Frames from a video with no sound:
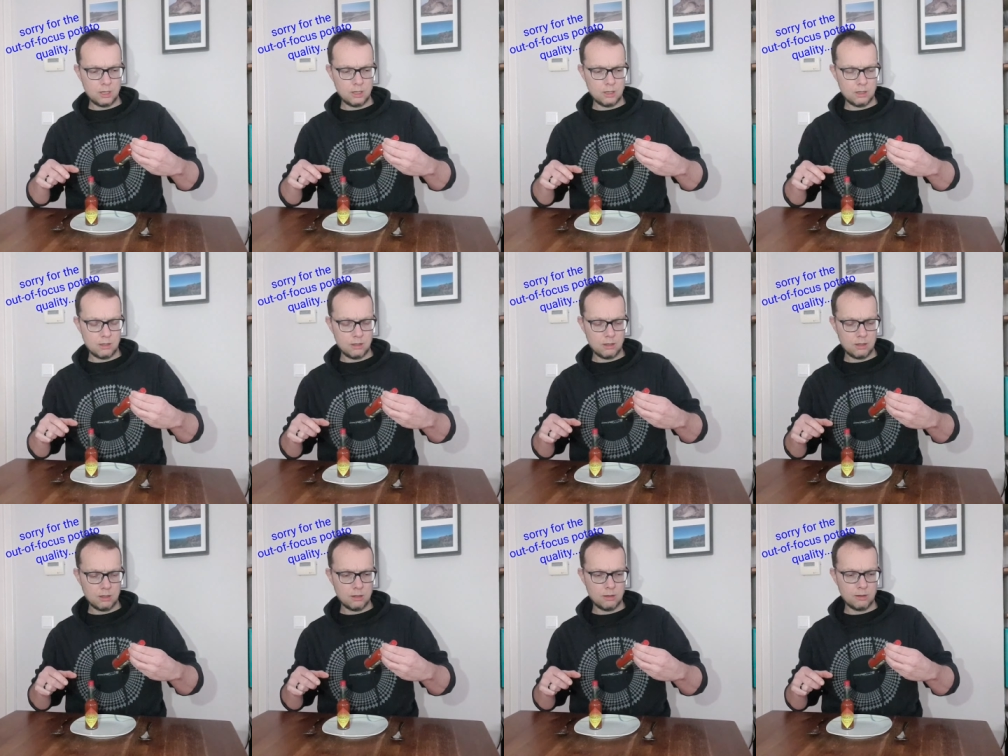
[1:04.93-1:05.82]

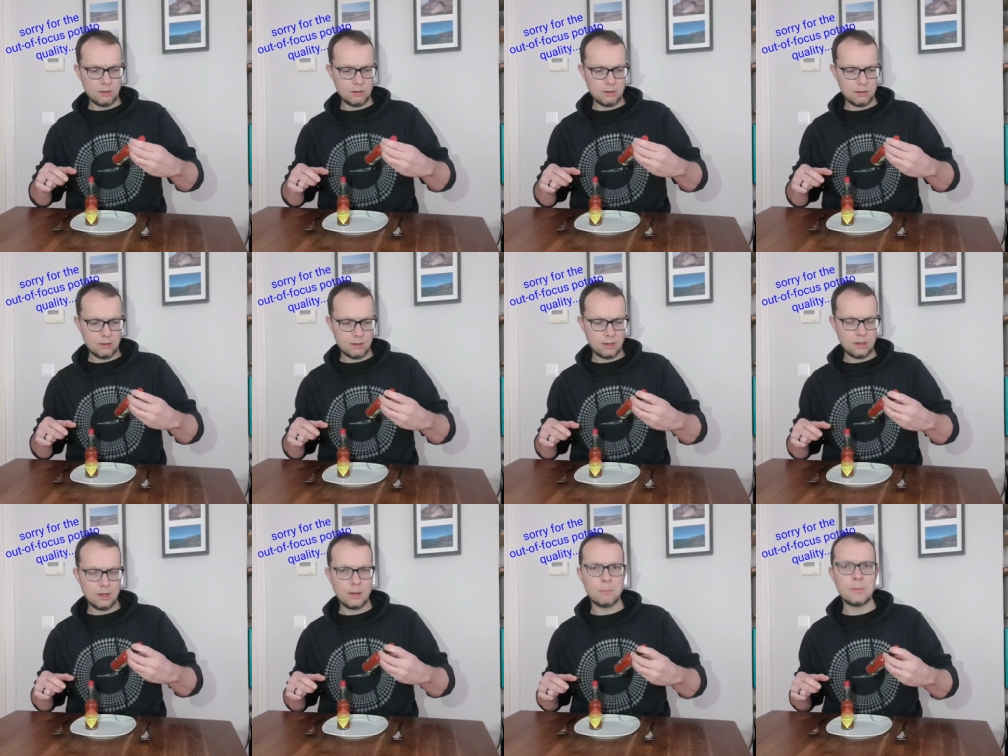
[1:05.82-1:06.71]
in the
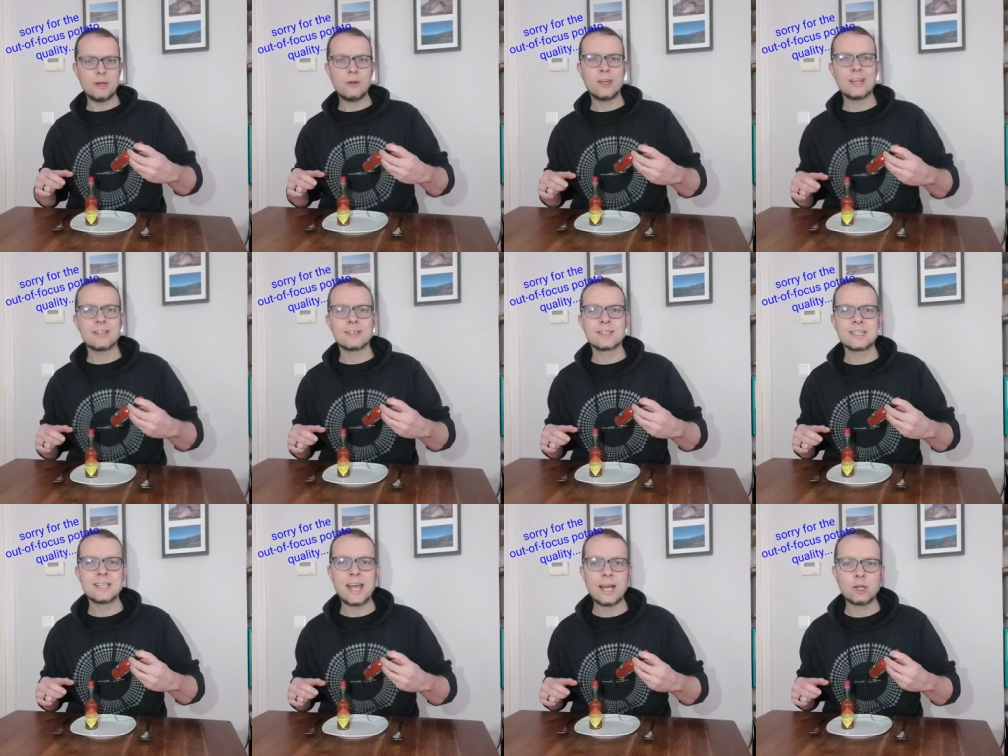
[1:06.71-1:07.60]
American
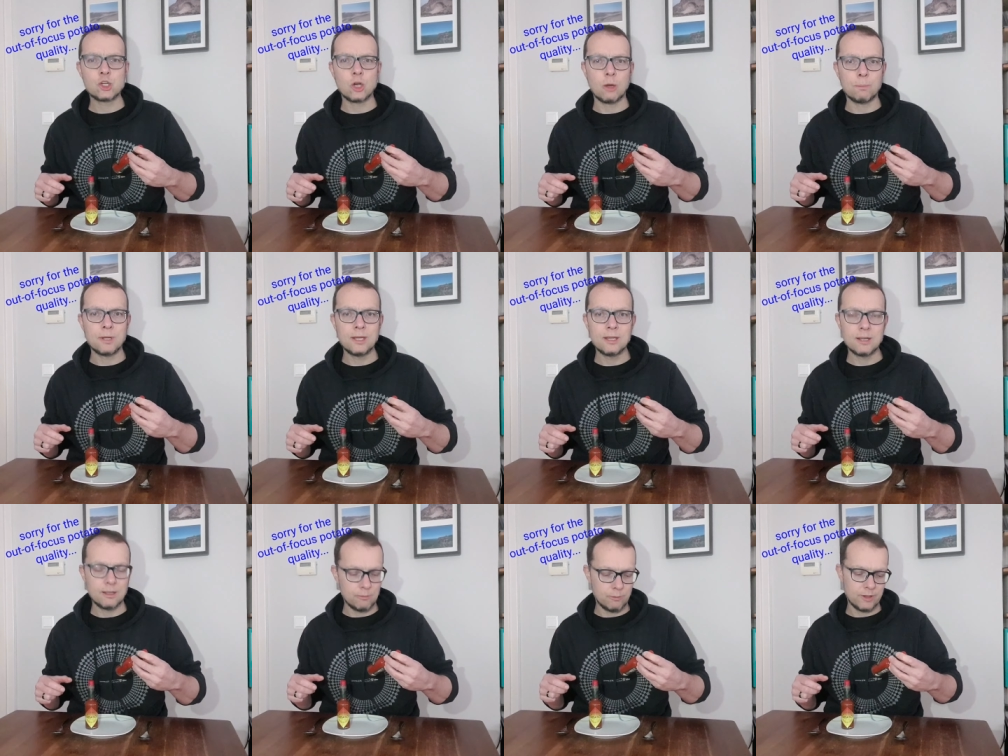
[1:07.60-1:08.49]
snack shop
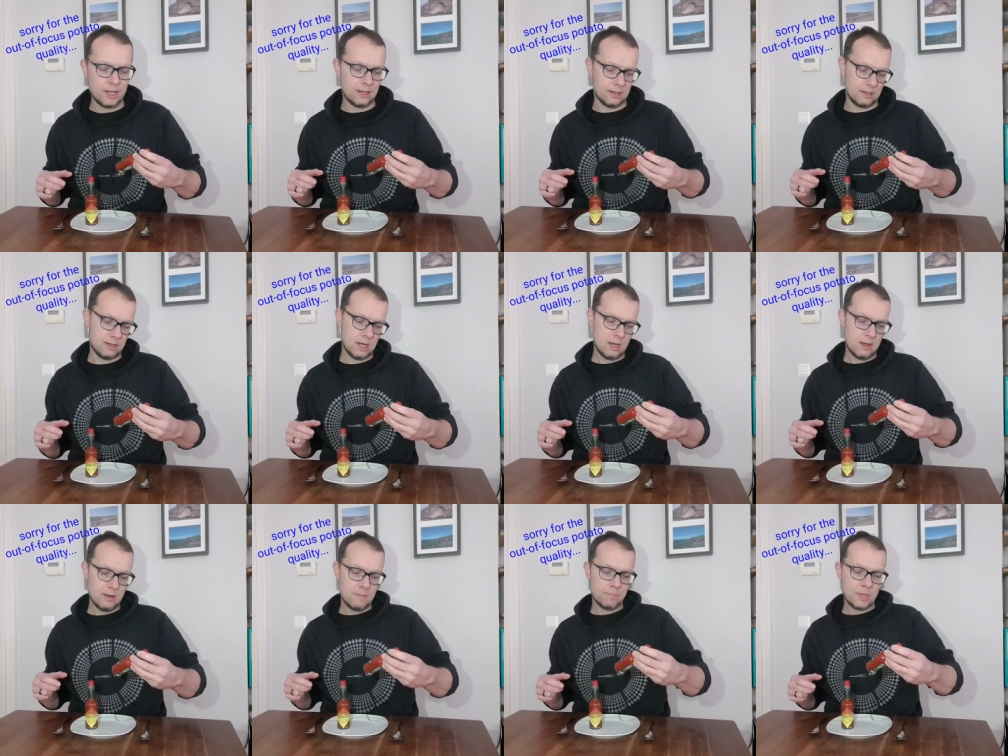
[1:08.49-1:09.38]
here in Vienna
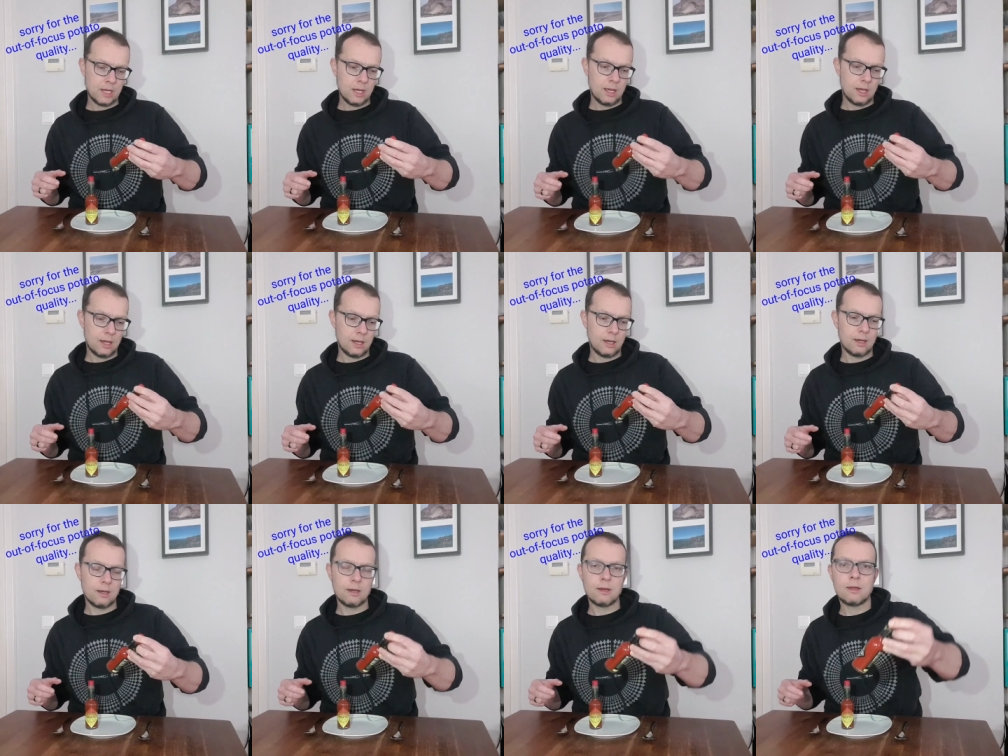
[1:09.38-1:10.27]

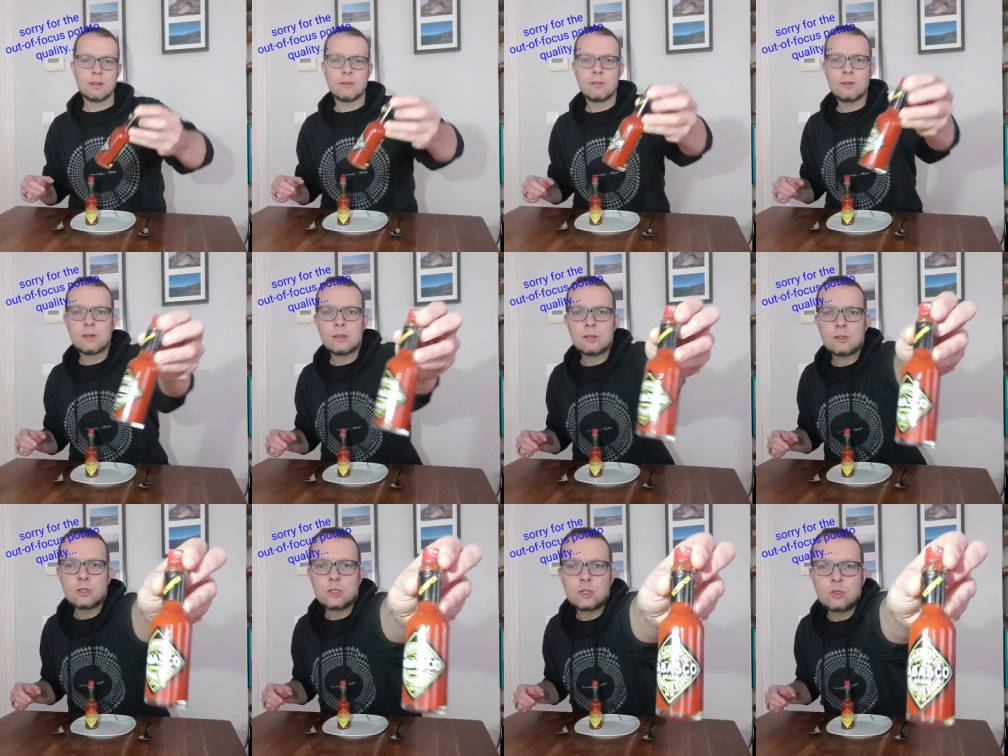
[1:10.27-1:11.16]
the
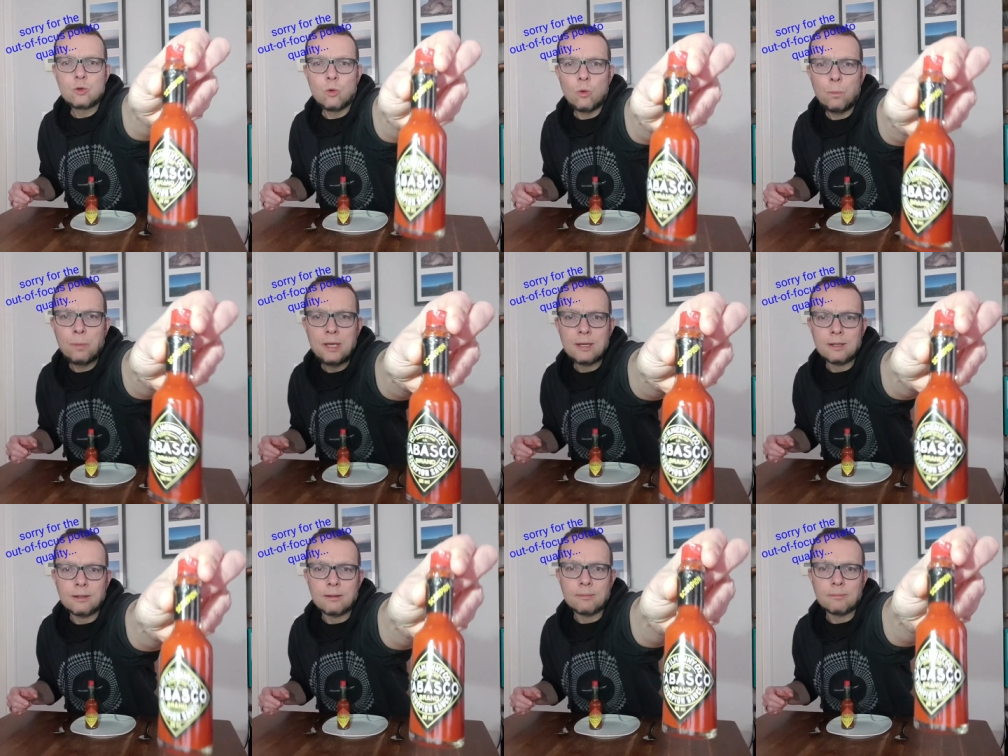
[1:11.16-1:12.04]

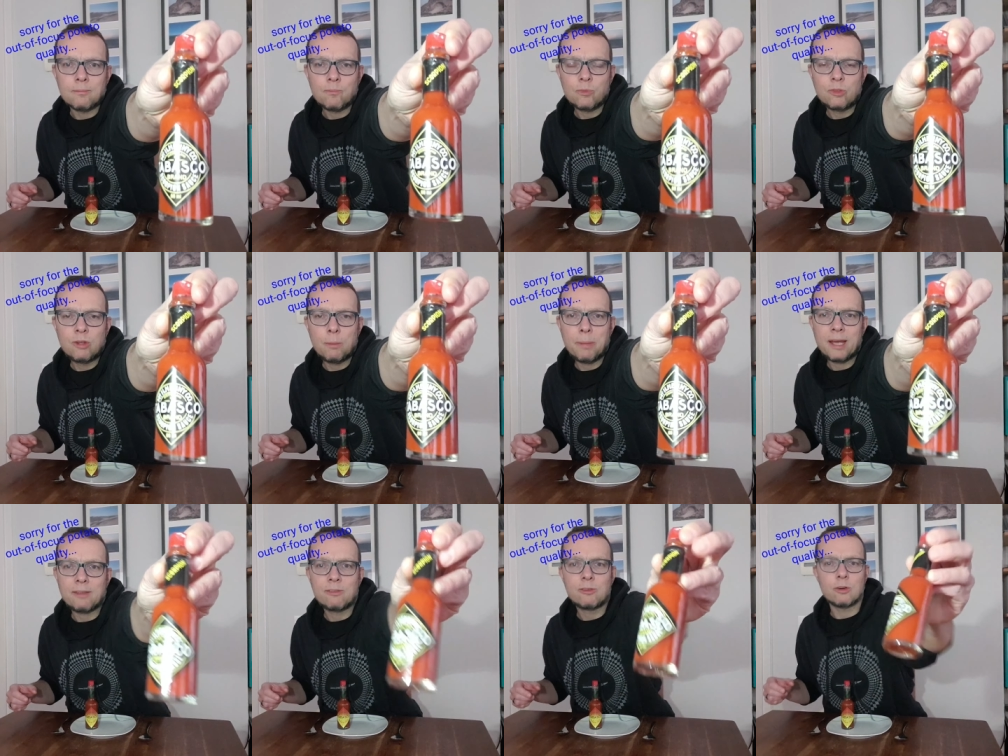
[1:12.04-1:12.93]
Scorpion
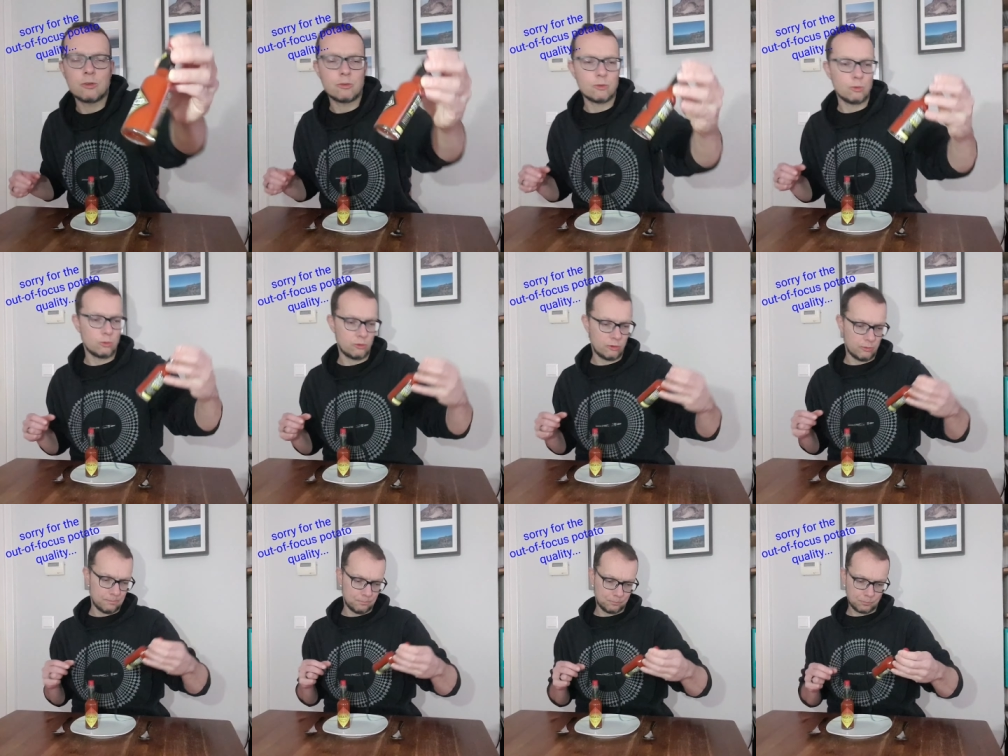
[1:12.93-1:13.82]
Tabasco
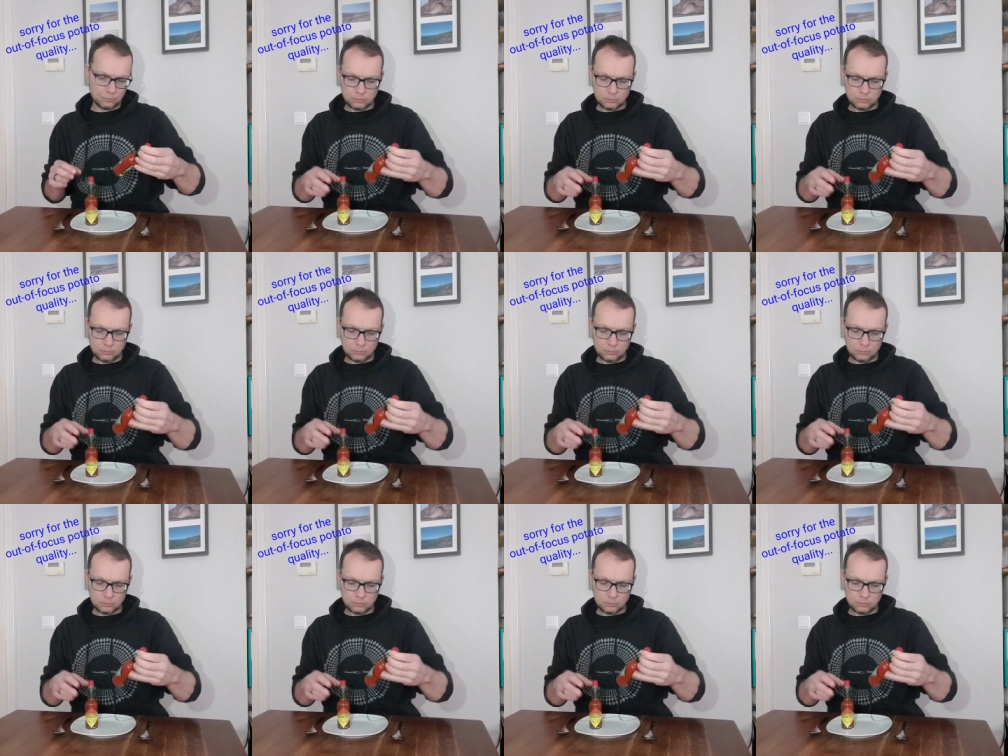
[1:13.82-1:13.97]
sauce.